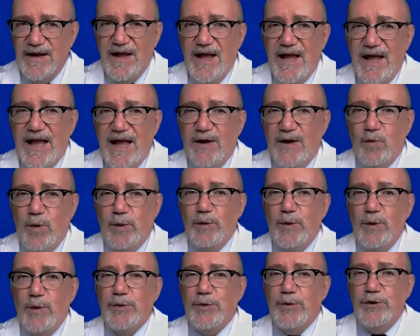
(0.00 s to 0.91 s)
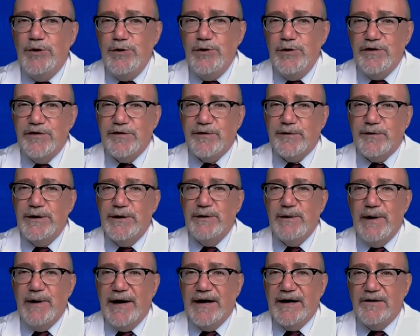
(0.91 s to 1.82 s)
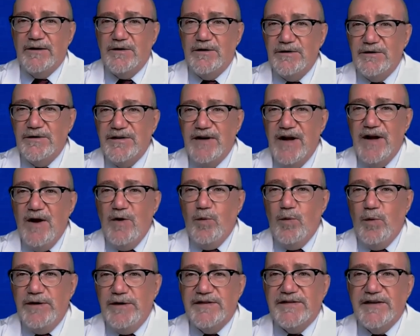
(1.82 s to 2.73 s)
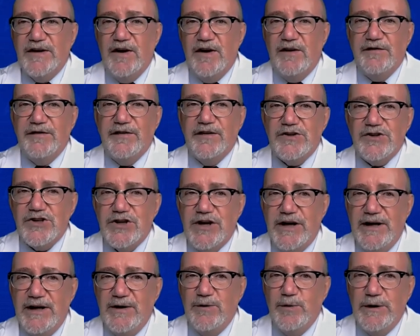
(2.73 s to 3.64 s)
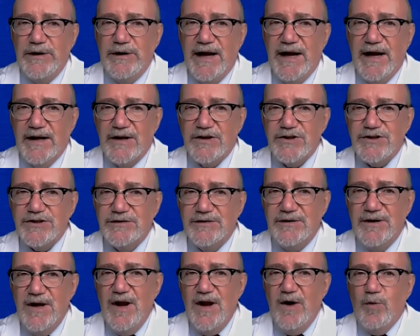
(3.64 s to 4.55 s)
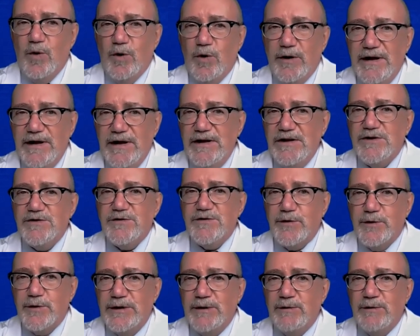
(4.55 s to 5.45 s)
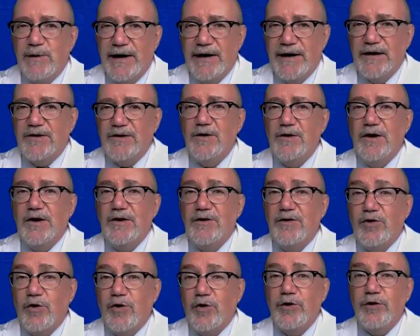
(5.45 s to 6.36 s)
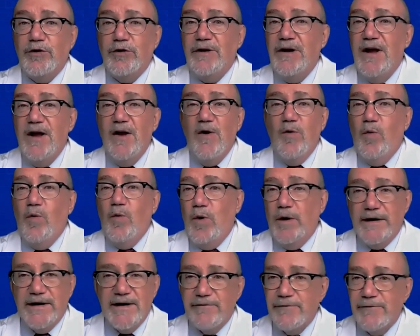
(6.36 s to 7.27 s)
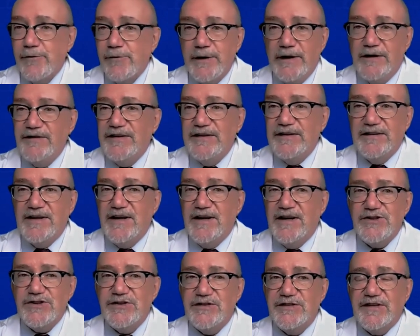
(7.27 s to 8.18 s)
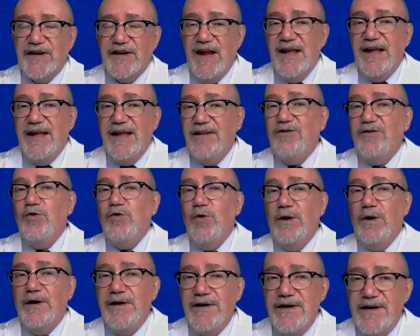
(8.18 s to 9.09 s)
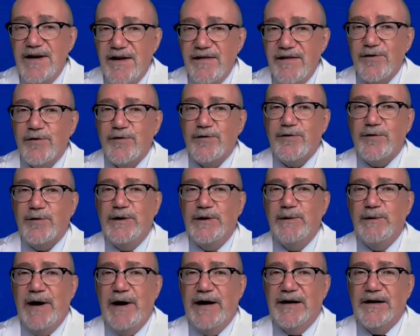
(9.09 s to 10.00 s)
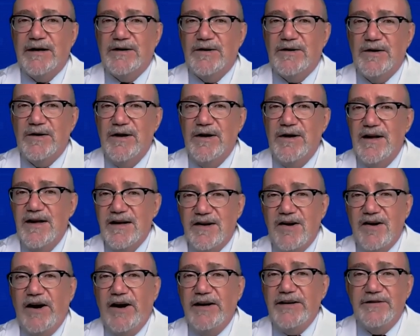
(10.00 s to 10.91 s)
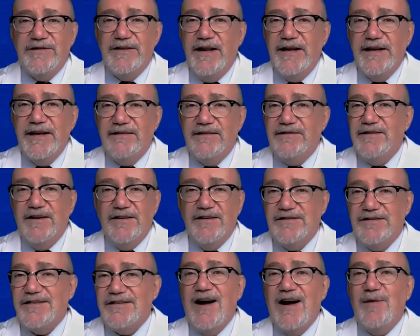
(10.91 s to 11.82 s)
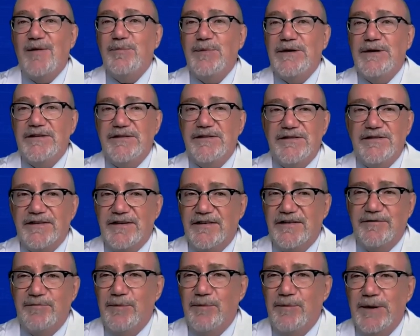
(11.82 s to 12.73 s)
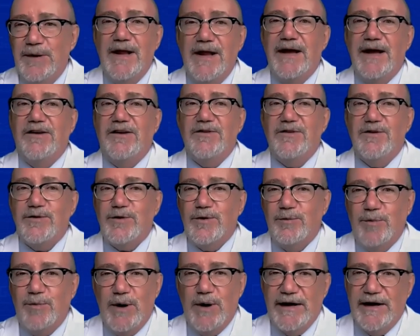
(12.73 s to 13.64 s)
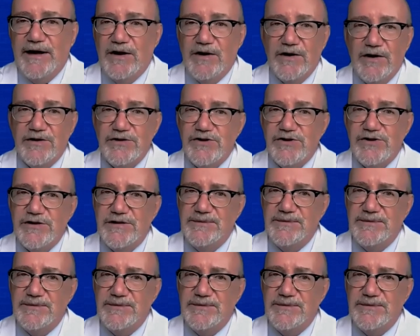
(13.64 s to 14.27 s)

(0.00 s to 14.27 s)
And when we produce free radicals, we set off a chain reaction where each free radical can turn whatever else it touches into another free radical, kind of like the zombies of molecular biology.